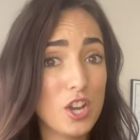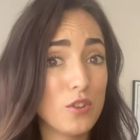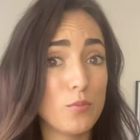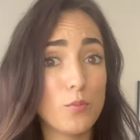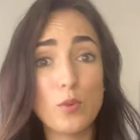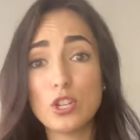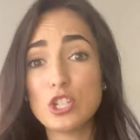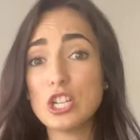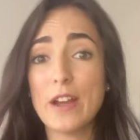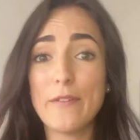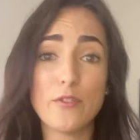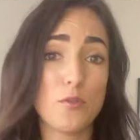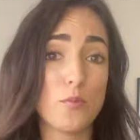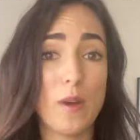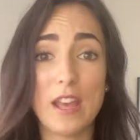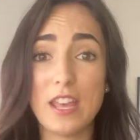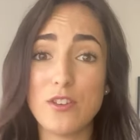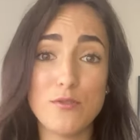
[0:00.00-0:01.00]
whichever
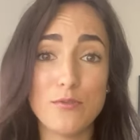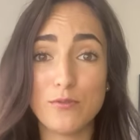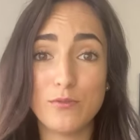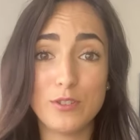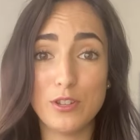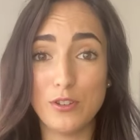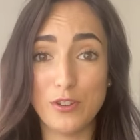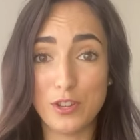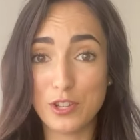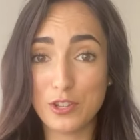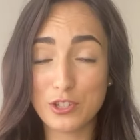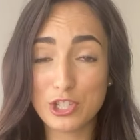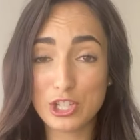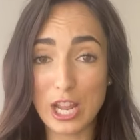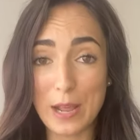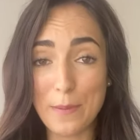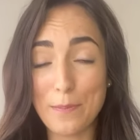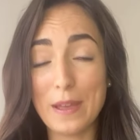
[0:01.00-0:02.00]
way you
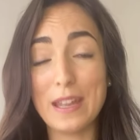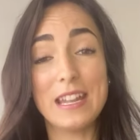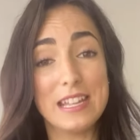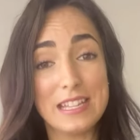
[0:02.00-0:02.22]
shape it.